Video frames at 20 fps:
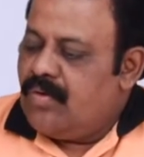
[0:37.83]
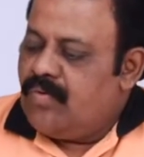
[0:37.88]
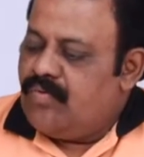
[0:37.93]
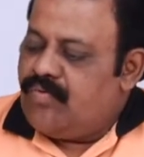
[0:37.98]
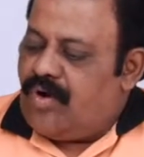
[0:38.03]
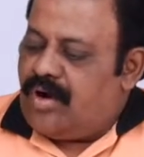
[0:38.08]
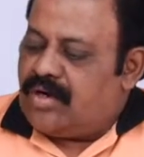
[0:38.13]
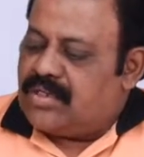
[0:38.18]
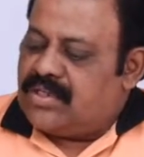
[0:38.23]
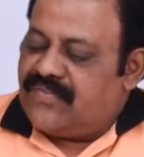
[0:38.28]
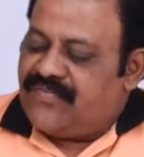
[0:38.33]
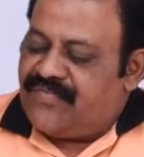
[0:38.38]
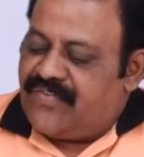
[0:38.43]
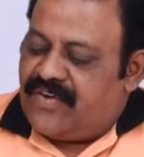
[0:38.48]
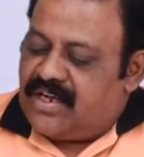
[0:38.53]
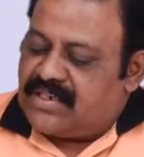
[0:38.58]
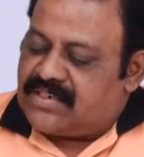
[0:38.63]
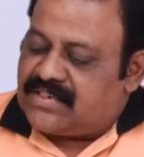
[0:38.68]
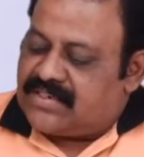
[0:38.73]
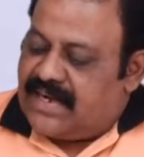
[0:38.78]
for the
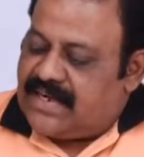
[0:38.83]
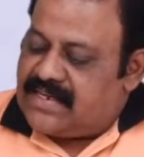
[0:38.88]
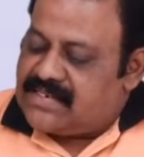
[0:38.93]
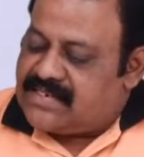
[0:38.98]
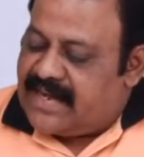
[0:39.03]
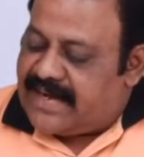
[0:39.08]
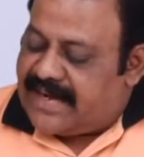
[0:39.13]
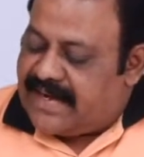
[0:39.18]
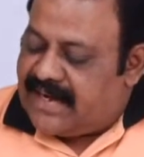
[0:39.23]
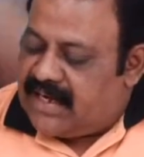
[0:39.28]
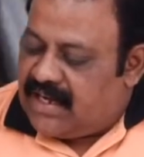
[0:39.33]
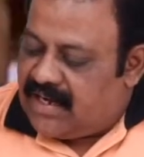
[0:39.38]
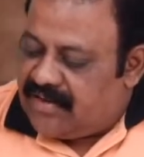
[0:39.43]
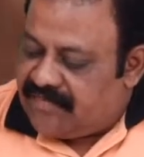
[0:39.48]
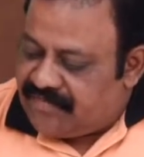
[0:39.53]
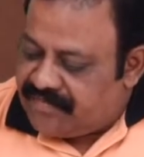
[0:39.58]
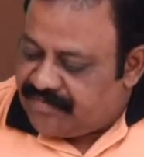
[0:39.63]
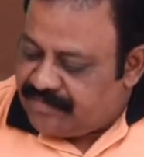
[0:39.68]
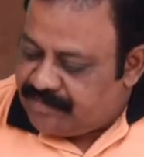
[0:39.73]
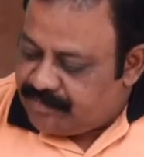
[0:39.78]
first and second
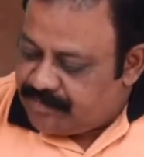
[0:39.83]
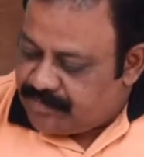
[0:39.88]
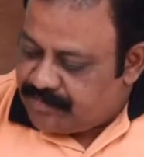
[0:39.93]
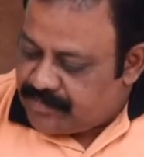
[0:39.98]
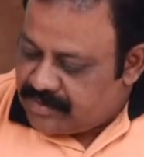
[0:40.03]
half.